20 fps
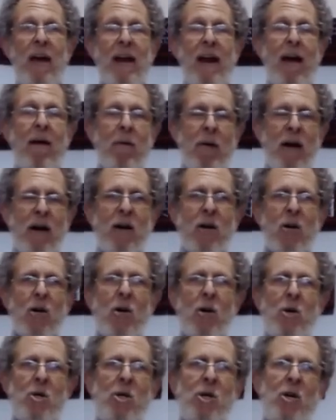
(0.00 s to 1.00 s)
And I would
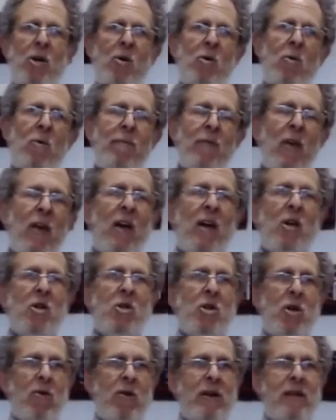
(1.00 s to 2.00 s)
encourage you
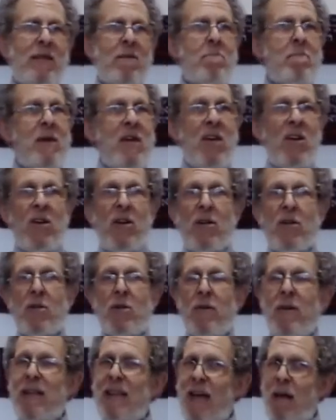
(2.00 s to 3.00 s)
during the meal,
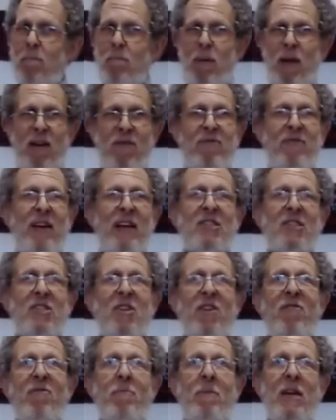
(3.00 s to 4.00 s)
during that big
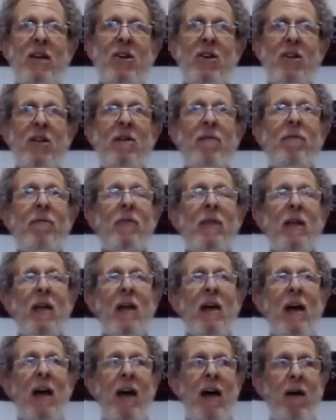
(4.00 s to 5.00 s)
festive meal,
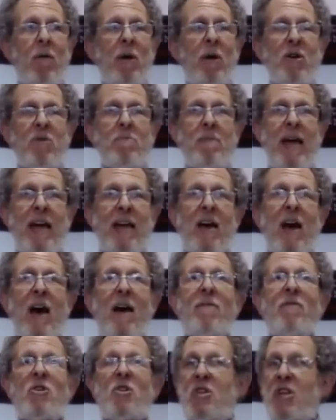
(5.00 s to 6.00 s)
uh, when you make
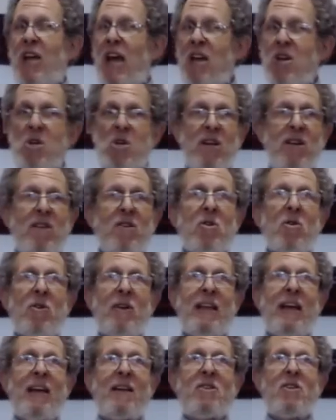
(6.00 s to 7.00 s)
conversation
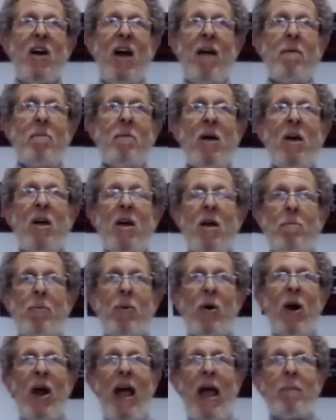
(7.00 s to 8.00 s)
during that time,
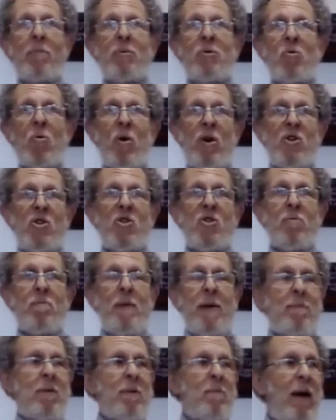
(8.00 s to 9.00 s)
perhaps one or two
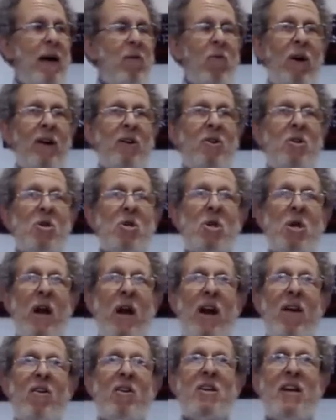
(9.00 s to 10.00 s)
people might want to
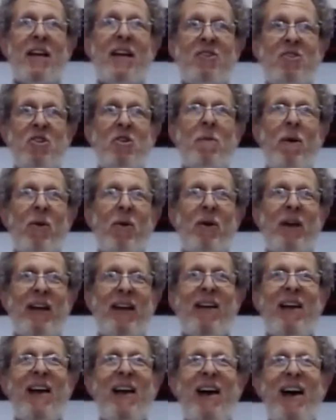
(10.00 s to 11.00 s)
share a
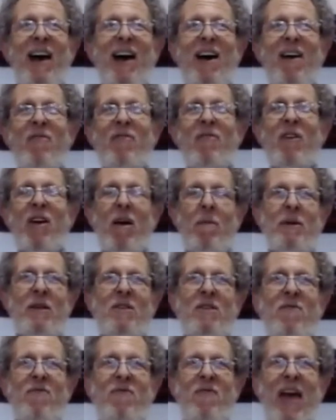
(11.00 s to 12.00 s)
testimony of coming
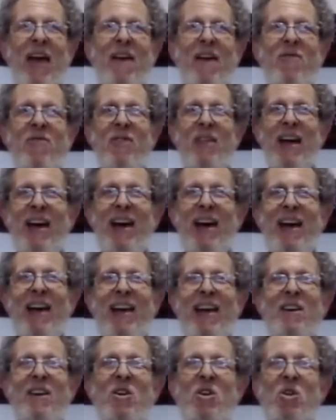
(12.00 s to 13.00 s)
to faith uh,
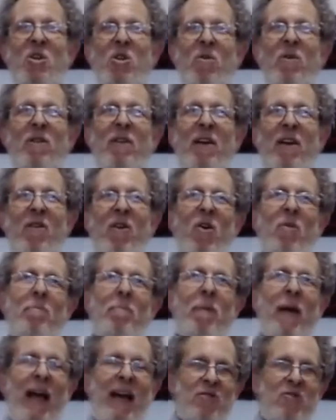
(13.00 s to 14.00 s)
in Yeshua, their own
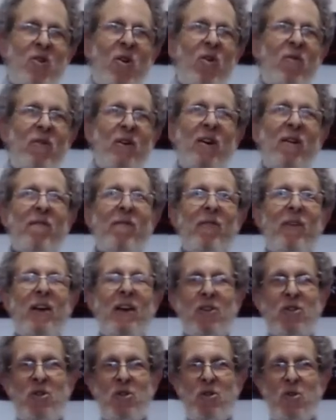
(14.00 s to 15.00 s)
Passover
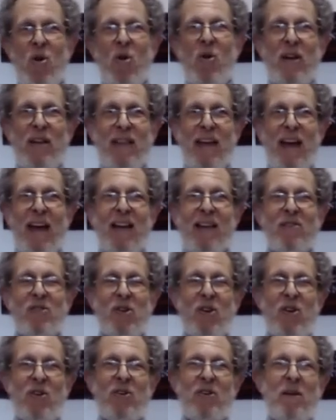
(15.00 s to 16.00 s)
story. That
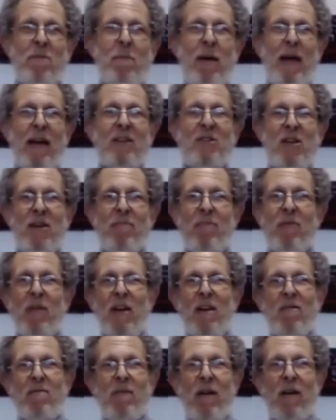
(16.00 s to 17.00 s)
certainly makes it
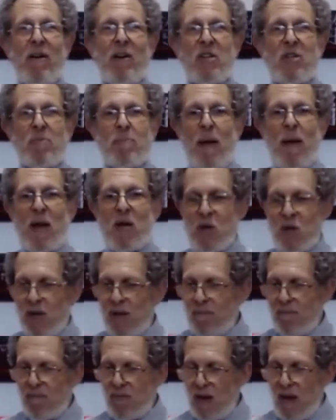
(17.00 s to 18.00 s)
very
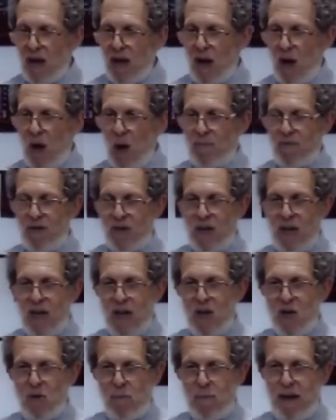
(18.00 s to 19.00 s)
special. Hopefully,
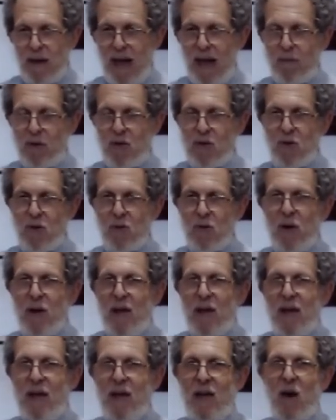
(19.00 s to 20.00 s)
you'll be able to,
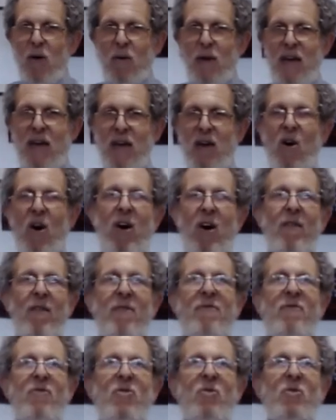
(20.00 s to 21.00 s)
you know, eat all of
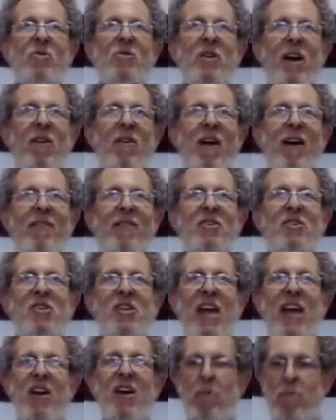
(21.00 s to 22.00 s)
the foods that are on the
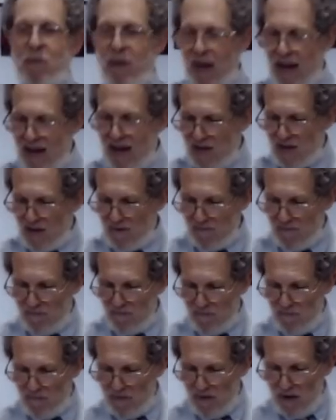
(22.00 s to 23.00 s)
Seder plate.
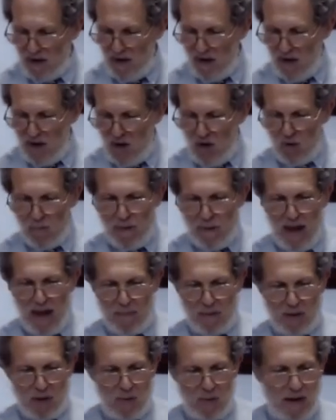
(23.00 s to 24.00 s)
You'll be
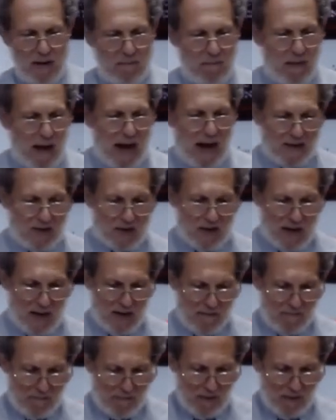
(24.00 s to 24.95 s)
able to eat matzah.